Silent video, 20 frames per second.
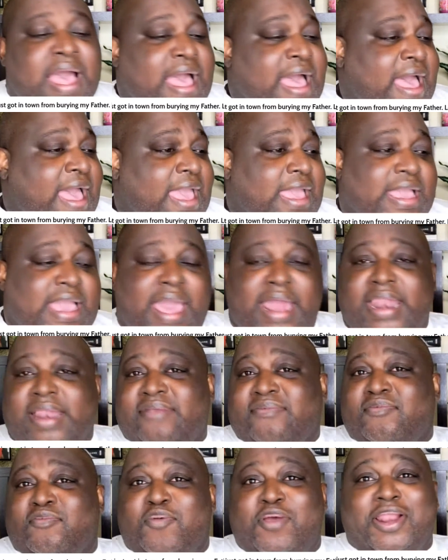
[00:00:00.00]
I got
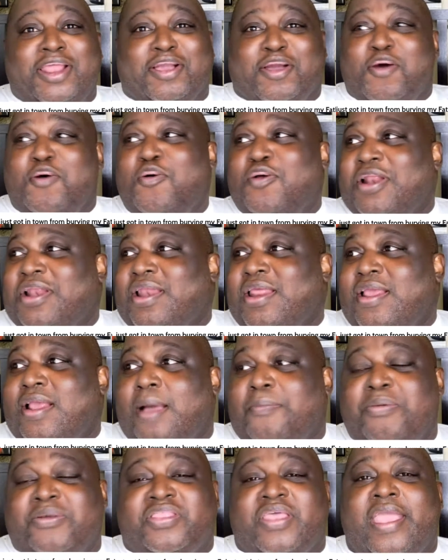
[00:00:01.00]
it really cool in here.
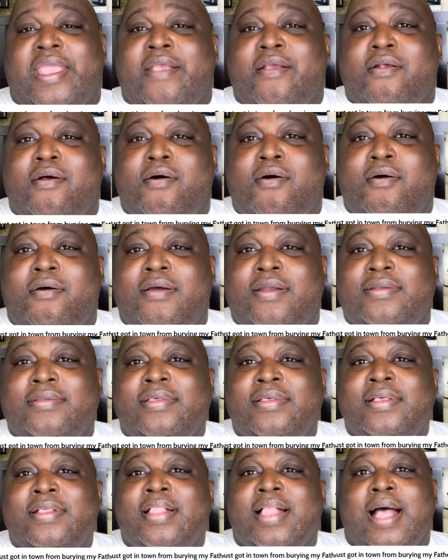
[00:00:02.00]
I put the air on
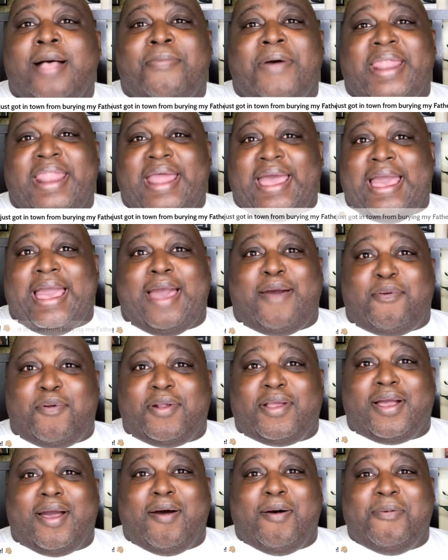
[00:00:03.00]
about an
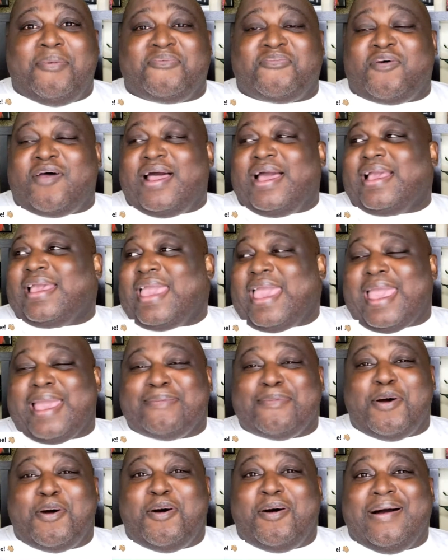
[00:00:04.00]
hour ago before I
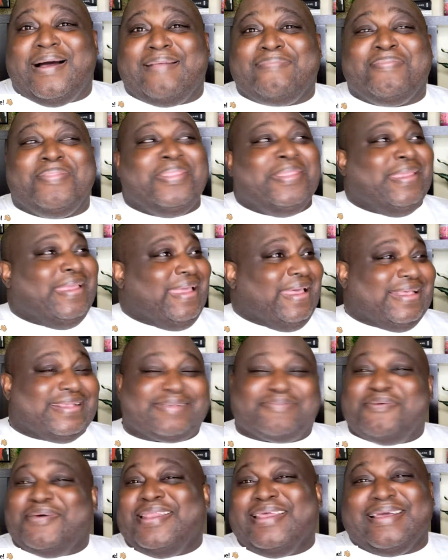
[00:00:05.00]
came on.
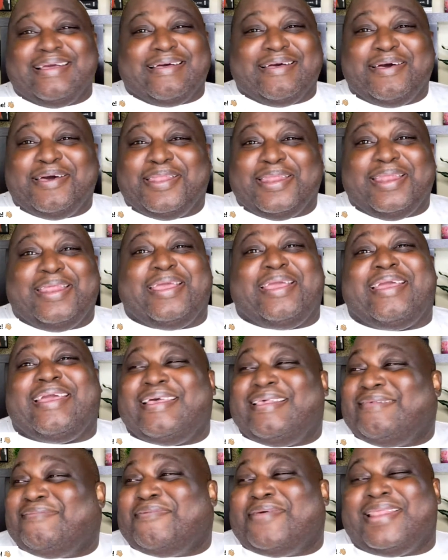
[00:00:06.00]
It's feeling good.
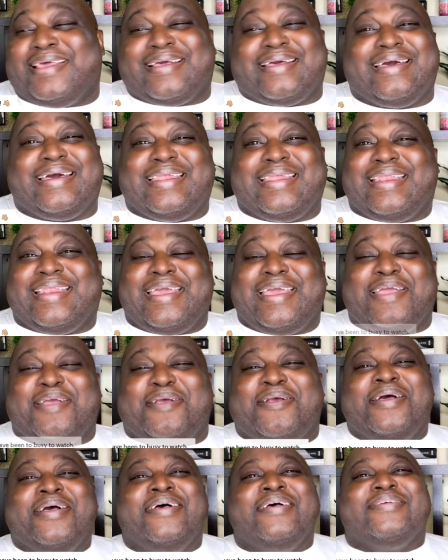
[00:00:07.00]
It's really good in
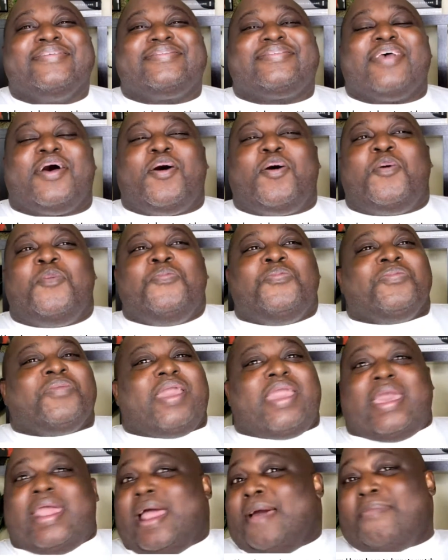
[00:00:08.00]
here. So,
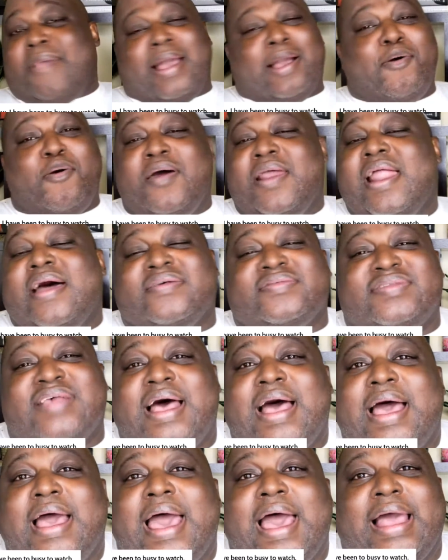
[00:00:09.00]
and I'm not going
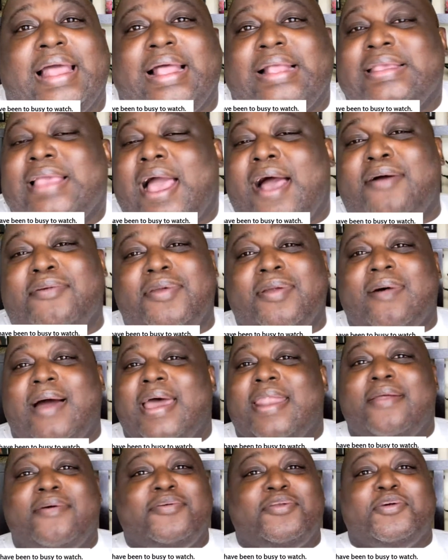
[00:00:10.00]
outside. Y'all know
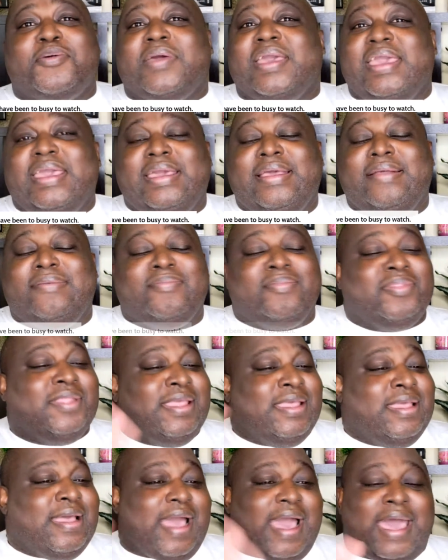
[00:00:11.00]
I don't do heat.
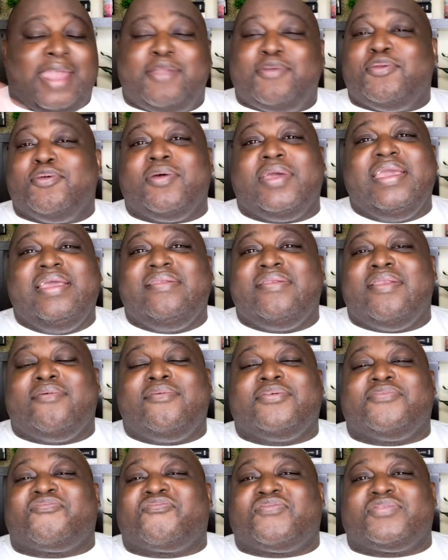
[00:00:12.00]
I don't do heat in
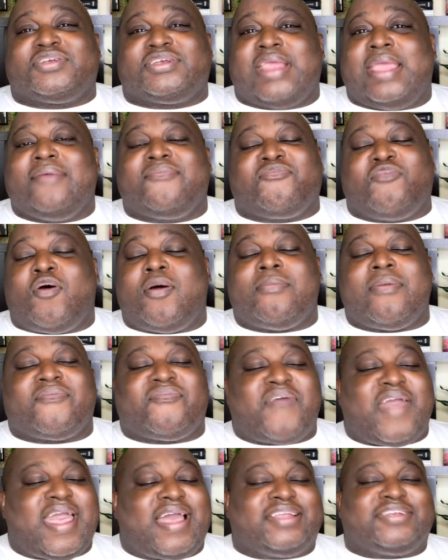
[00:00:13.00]
no shape, form, or
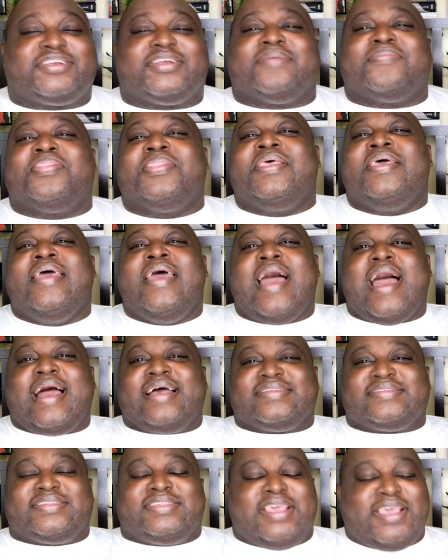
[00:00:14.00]
fashion.
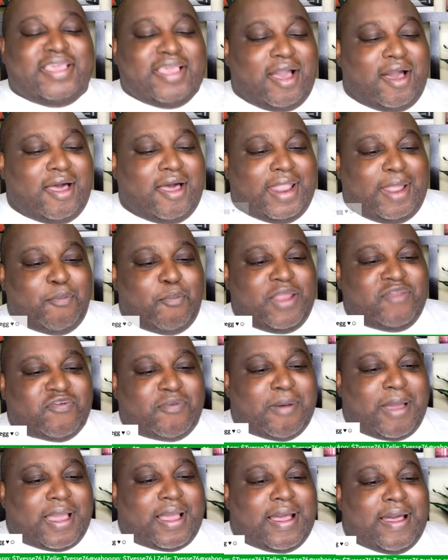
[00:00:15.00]
I see y'all. I'm waiting
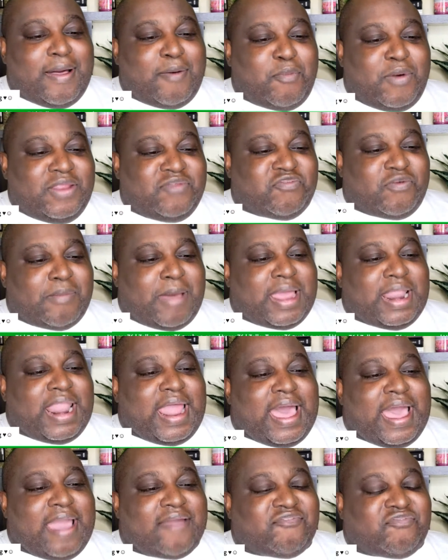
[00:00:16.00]
for my
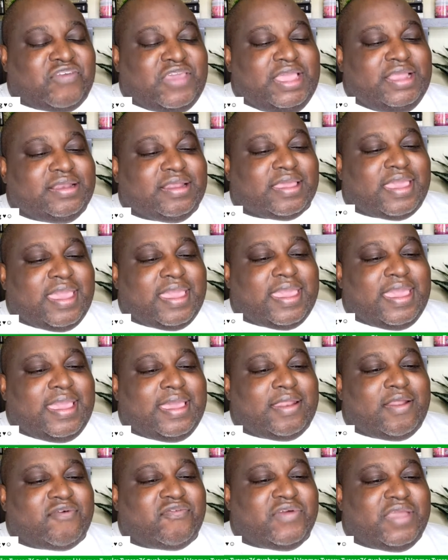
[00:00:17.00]
live feed to kick
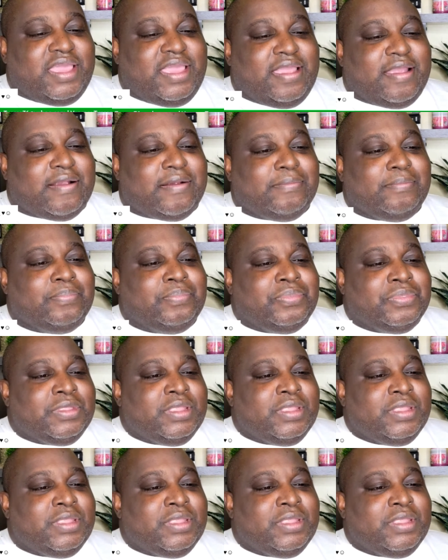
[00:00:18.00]
in over here.